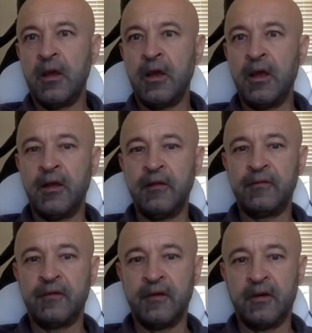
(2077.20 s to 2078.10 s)

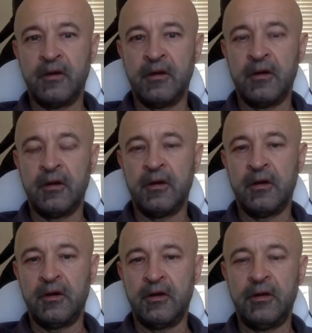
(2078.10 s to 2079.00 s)
and in, uh,
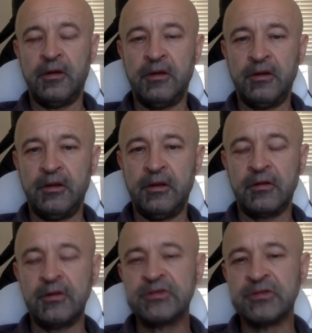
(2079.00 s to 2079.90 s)
in,
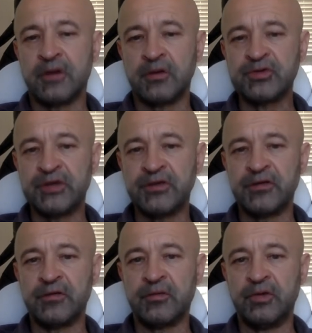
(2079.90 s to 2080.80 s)
at least in our
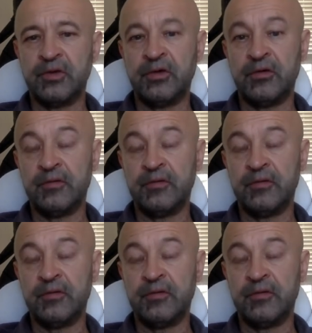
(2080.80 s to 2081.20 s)
setting we